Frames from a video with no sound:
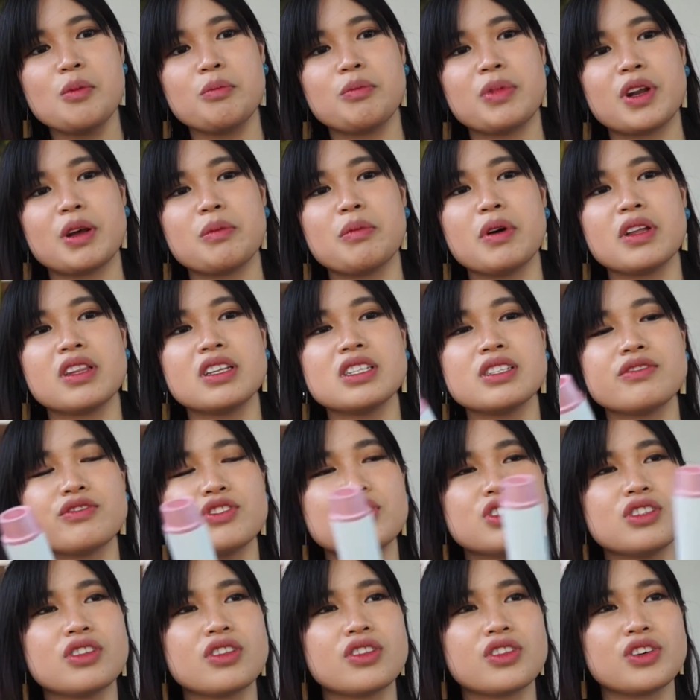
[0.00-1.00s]
But I bought this
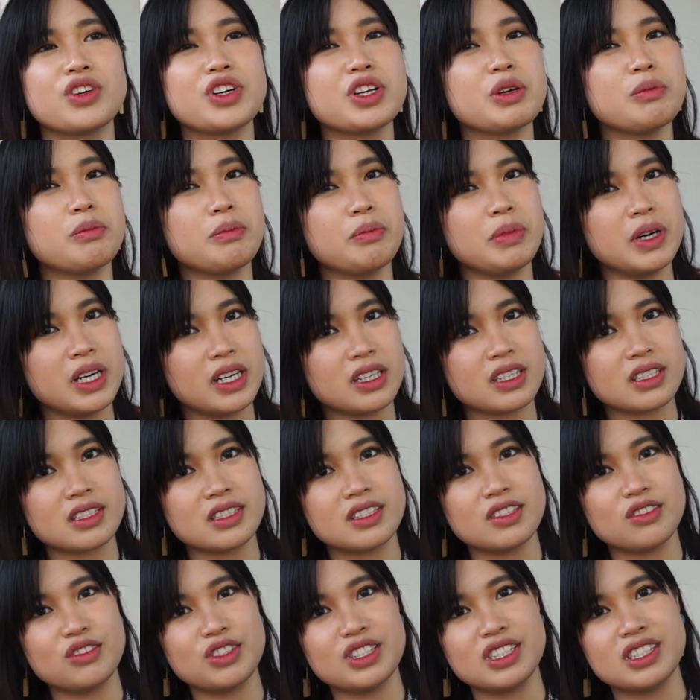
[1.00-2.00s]
for 30 bucks,
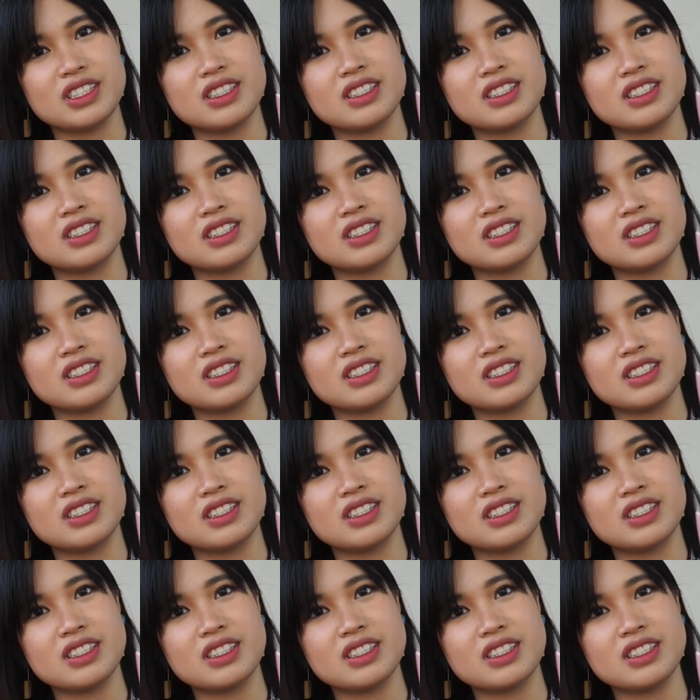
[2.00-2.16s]
so I